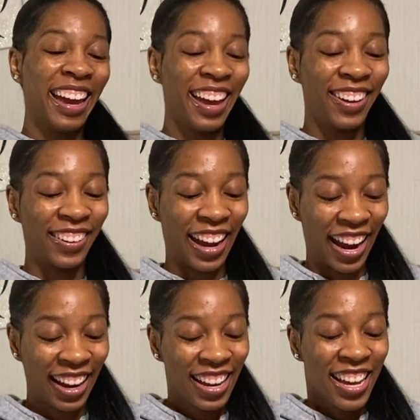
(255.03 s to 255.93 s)

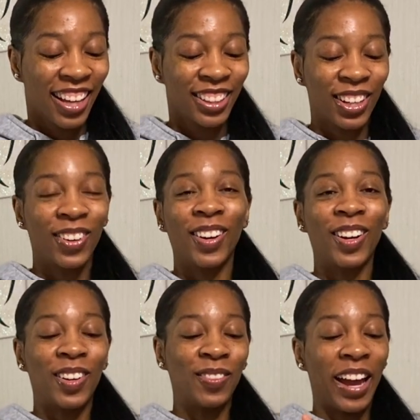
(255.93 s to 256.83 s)
Okay, so
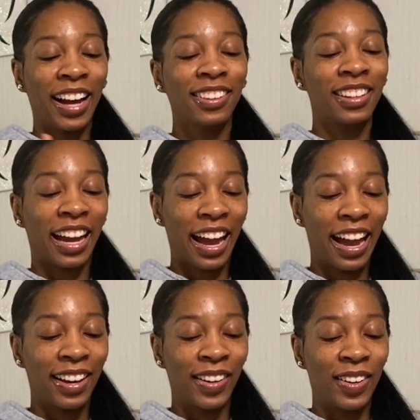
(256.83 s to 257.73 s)
after
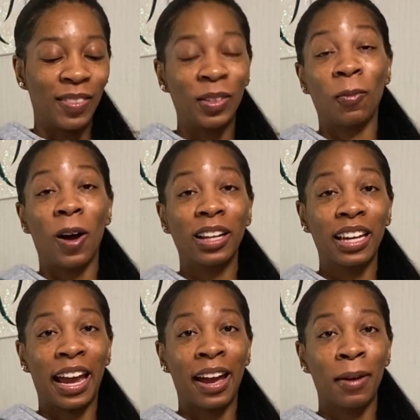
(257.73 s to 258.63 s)
that, the
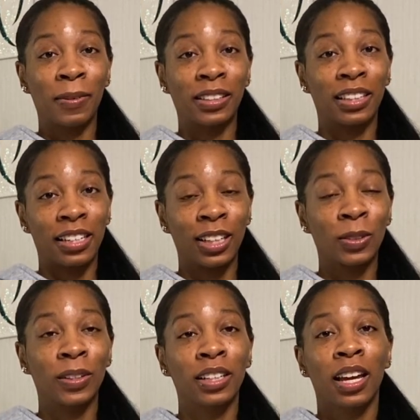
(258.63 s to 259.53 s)
wallet app is the next
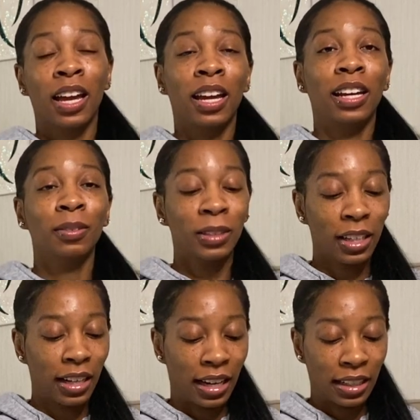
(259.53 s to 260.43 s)
one. And let me tell
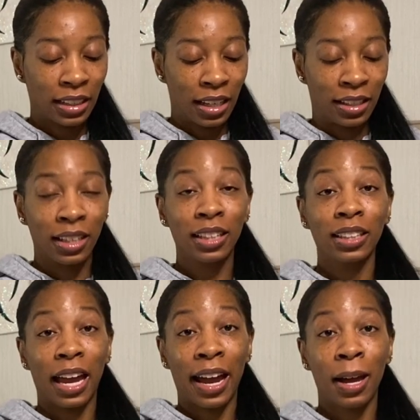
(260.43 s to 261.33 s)
you guys, this
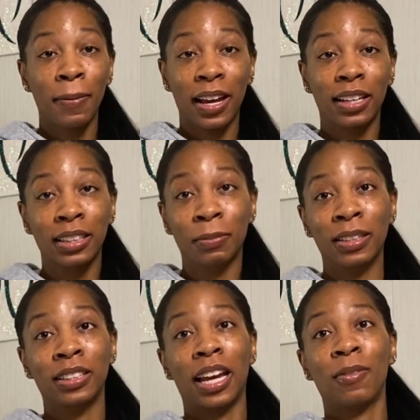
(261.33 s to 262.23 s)
app has been
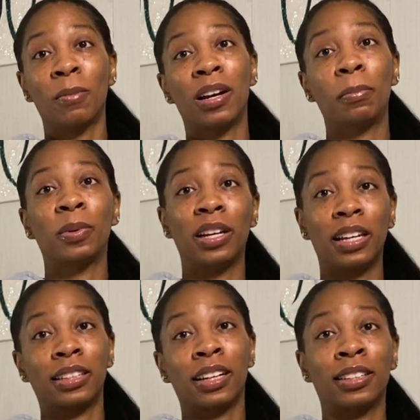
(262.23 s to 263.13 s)
saving my
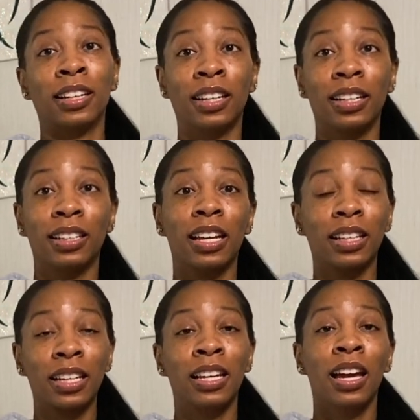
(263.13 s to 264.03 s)
butt a ton
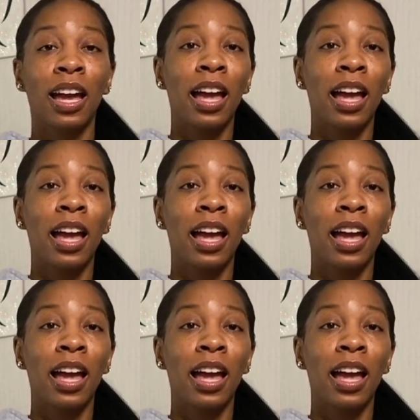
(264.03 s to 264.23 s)
lately.